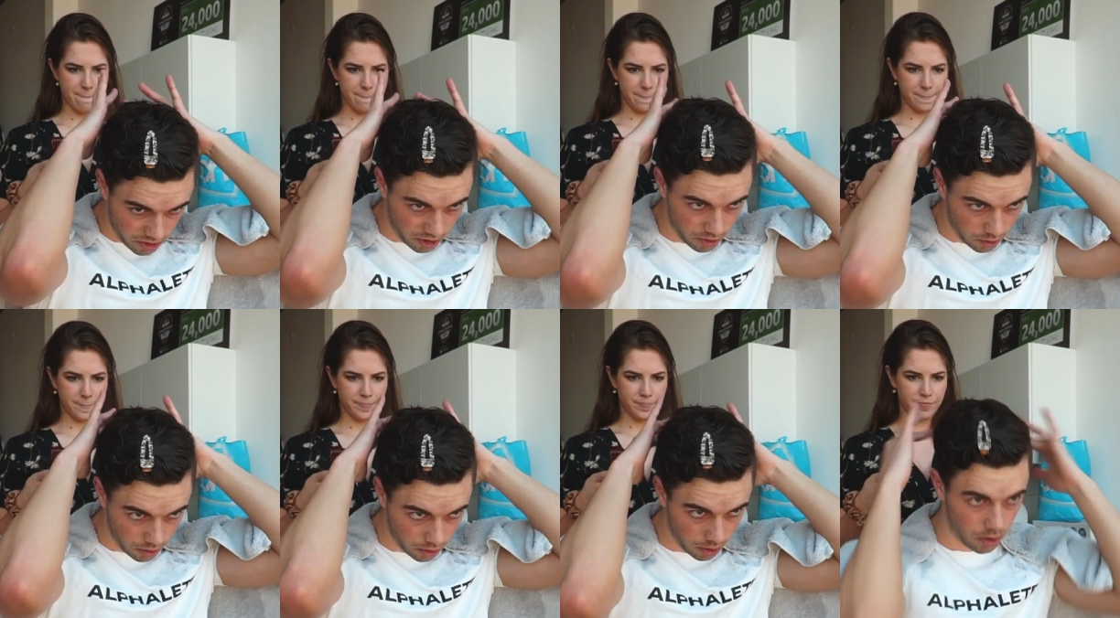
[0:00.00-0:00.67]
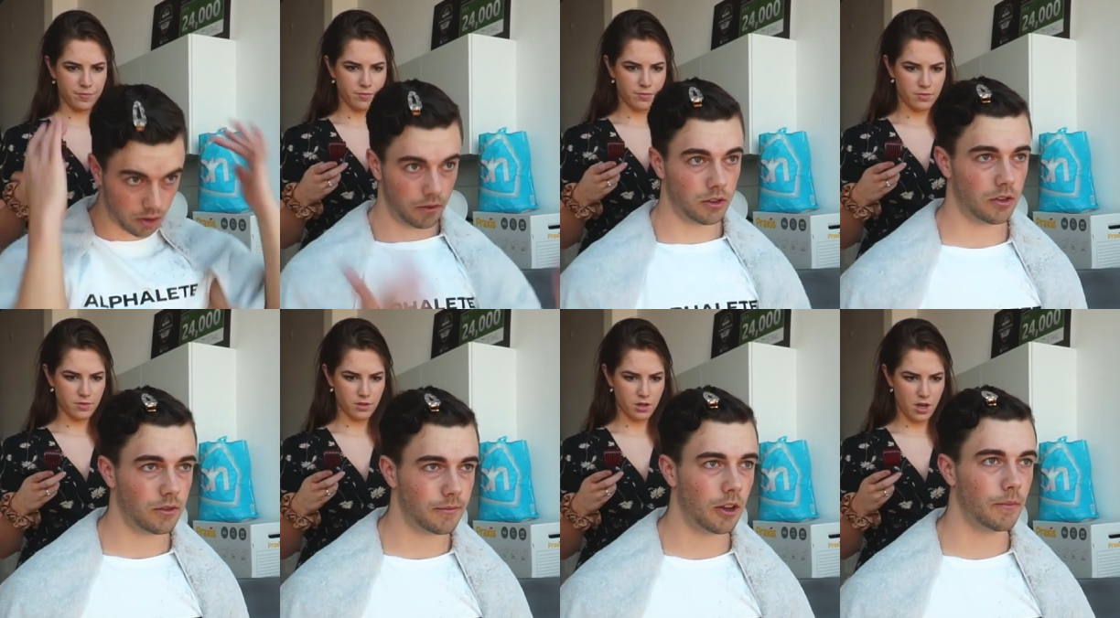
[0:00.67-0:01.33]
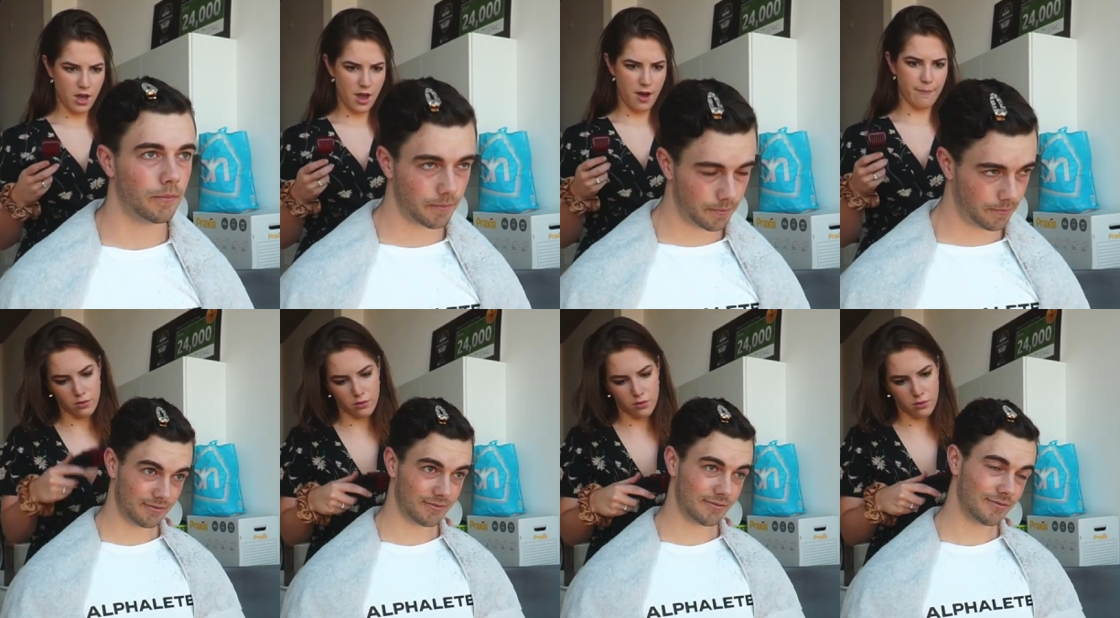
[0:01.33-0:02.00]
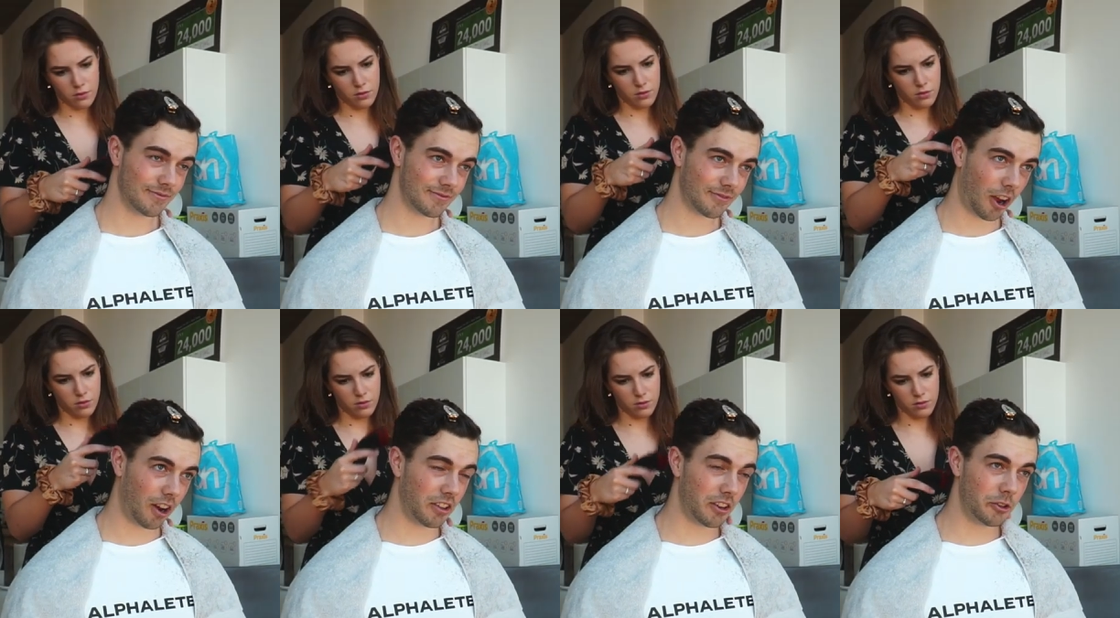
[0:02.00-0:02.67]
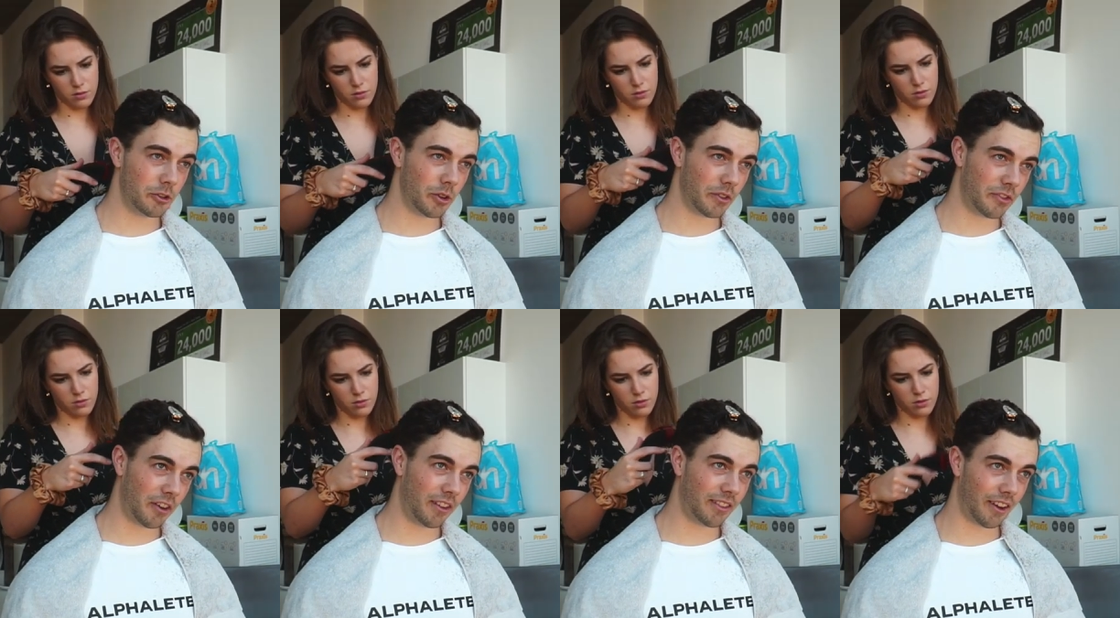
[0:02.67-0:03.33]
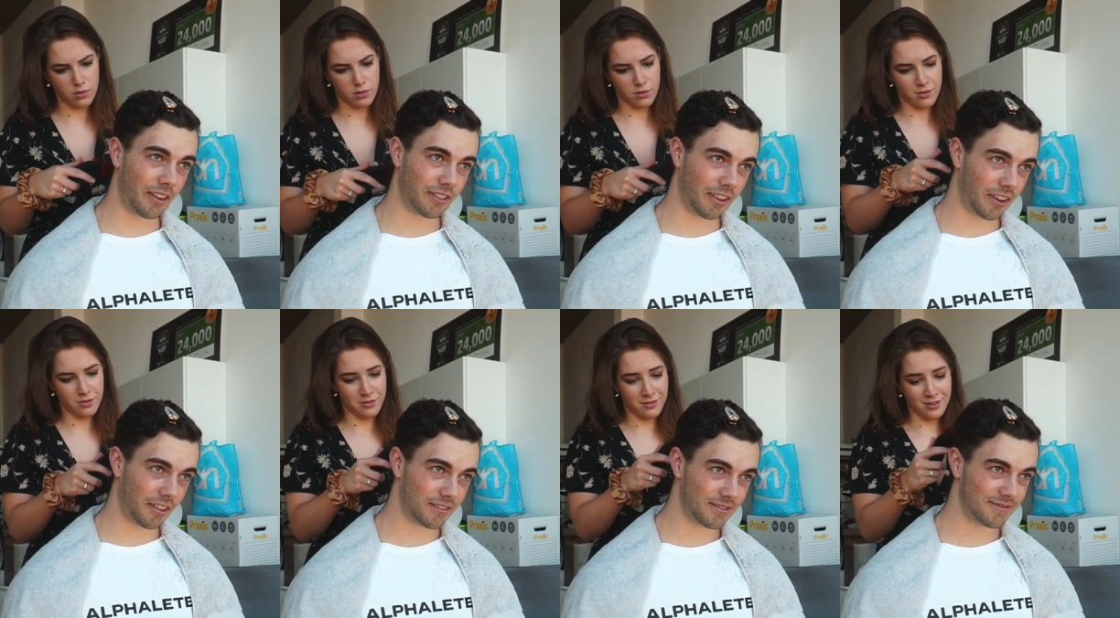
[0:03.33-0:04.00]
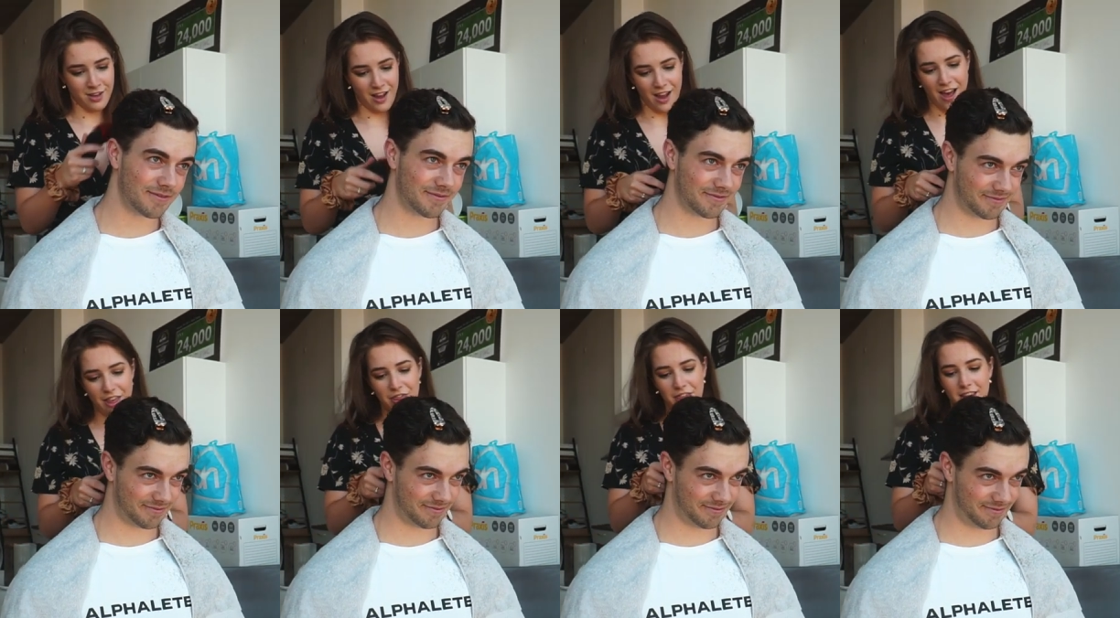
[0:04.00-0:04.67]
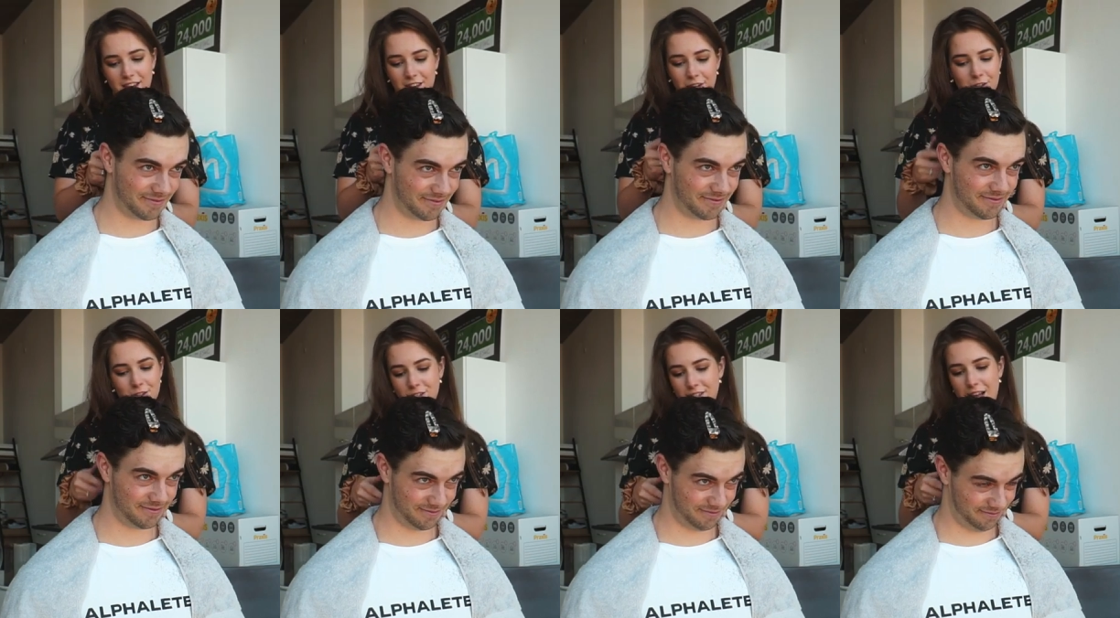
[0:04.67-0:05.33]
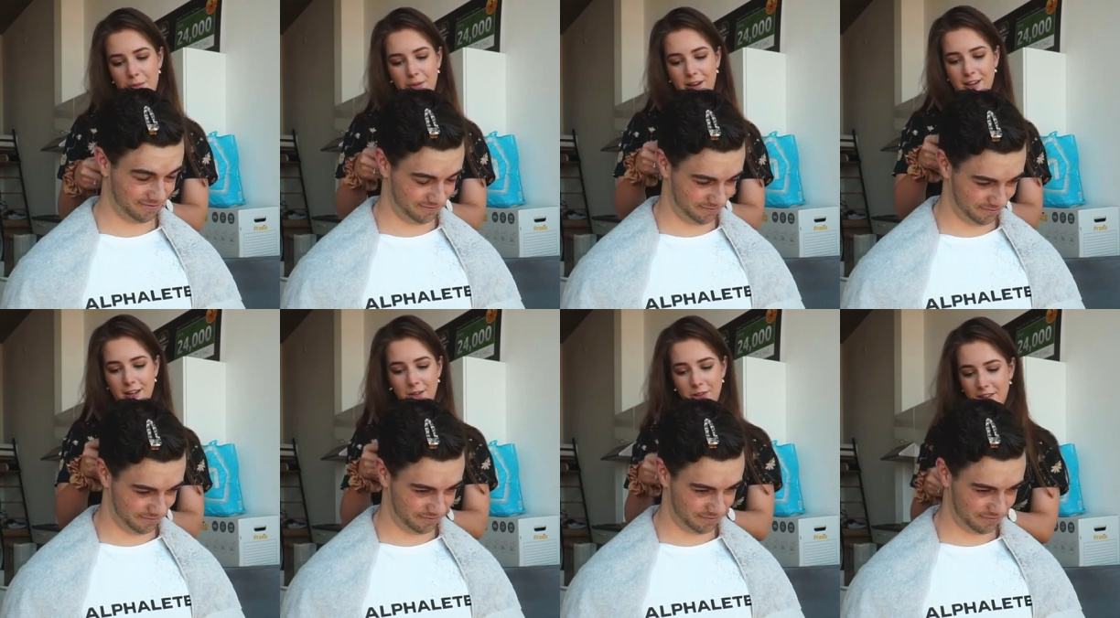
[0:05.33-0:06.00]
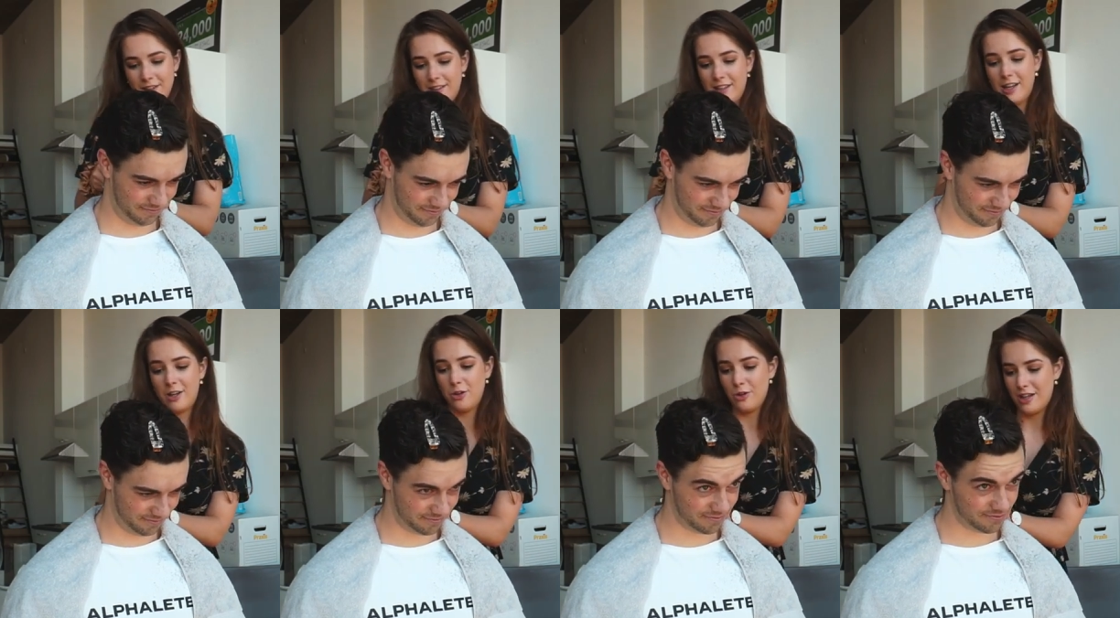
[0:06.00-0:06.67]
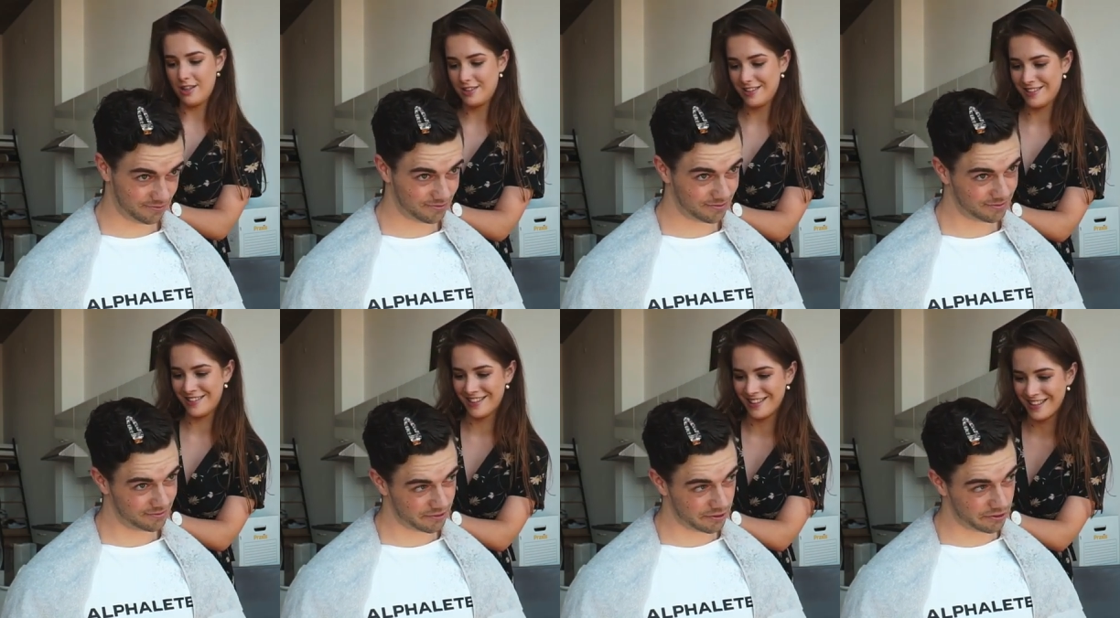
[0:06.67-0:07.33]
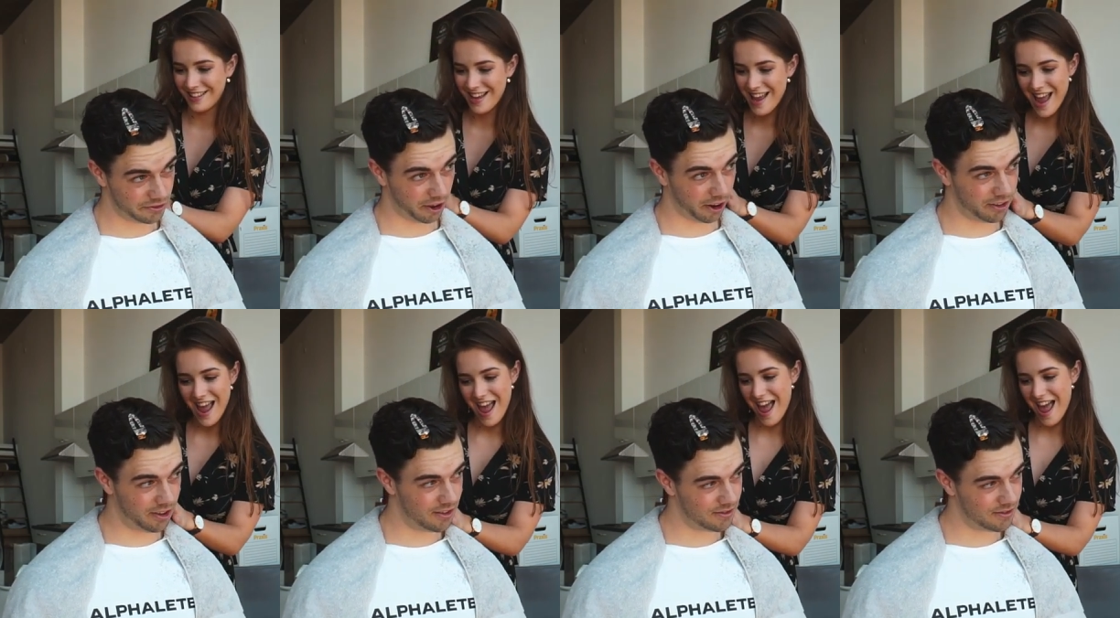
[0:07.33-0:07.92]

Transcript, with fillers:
Speaker 1: Not only kind The jump. Yeah. I think you're doing fantastic.
Speaker 2: I think you're just happy that I uh, that I do this. Fact.